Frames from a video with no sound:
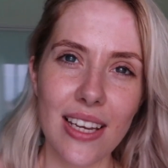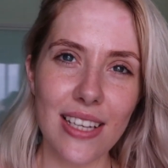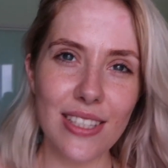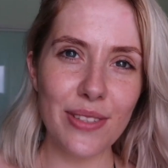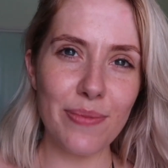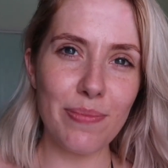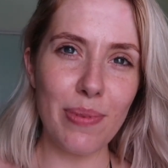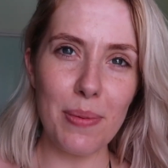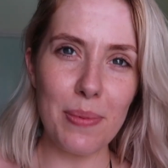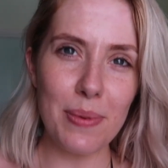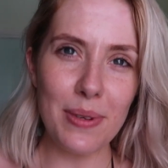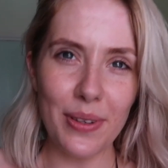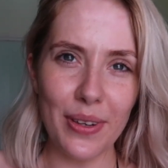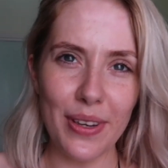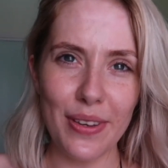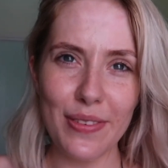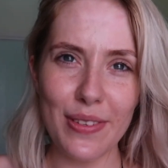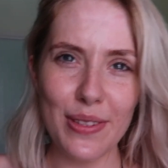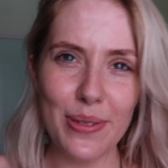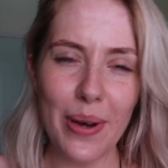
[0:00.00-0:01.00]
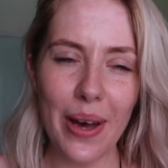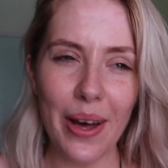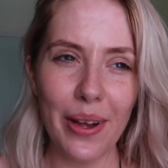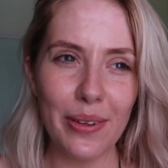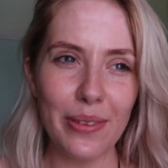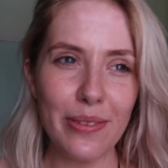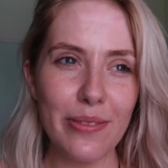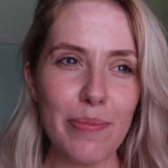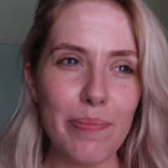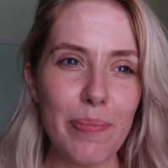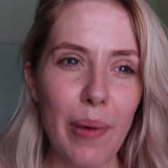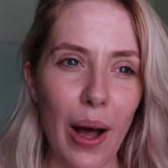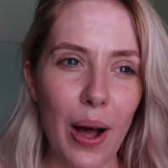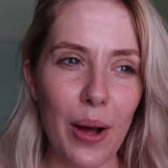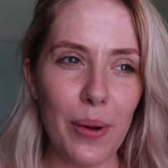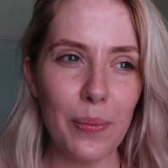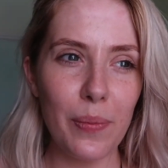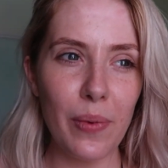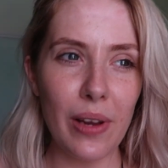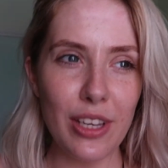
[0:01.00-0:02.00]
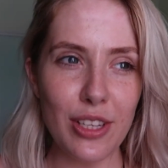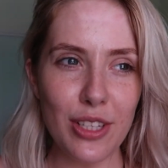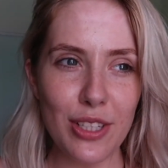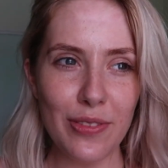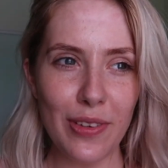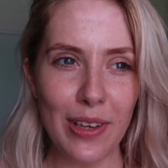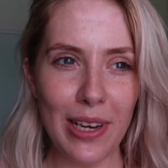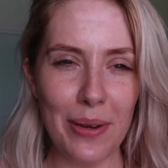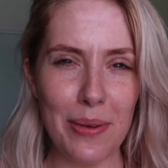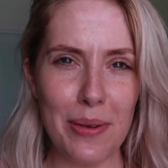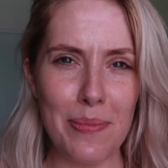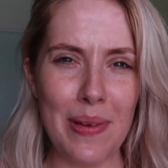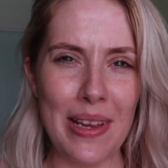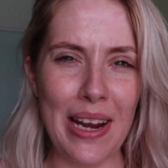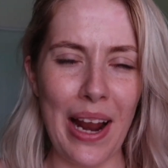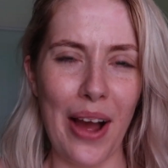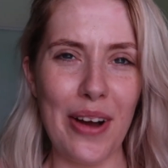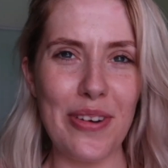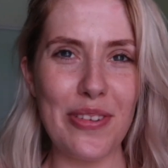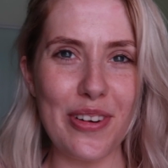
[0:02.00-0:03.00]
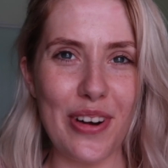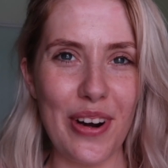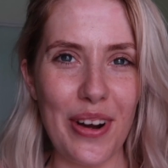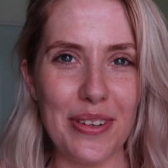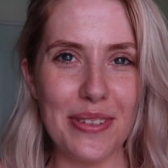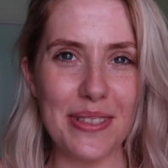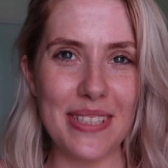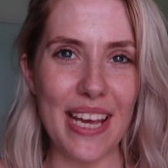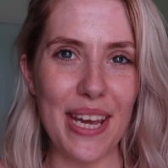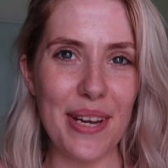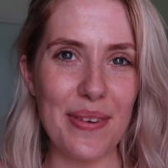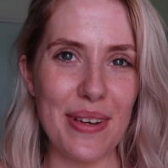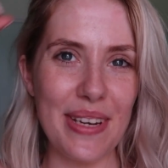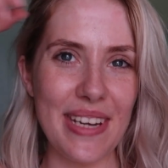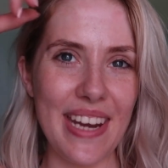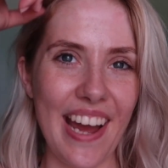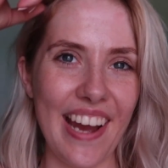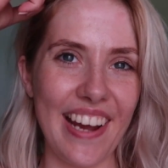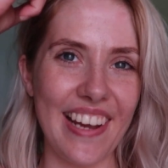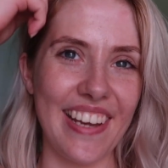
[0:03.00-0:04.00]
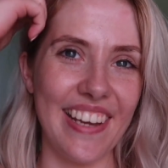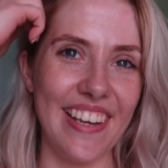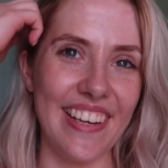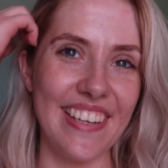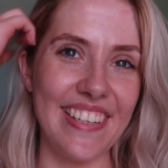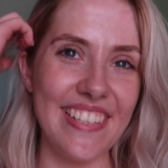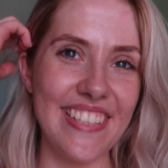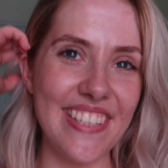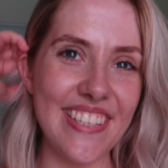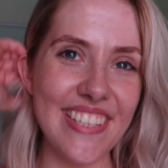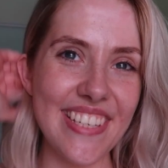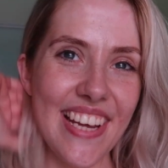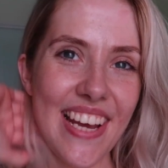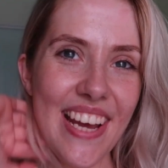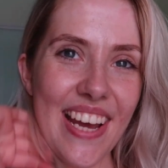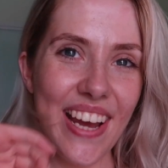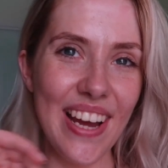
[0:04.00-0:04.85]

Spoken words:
It's probably not even 12, but we just feel like we've been out for a whole day. We're knackered.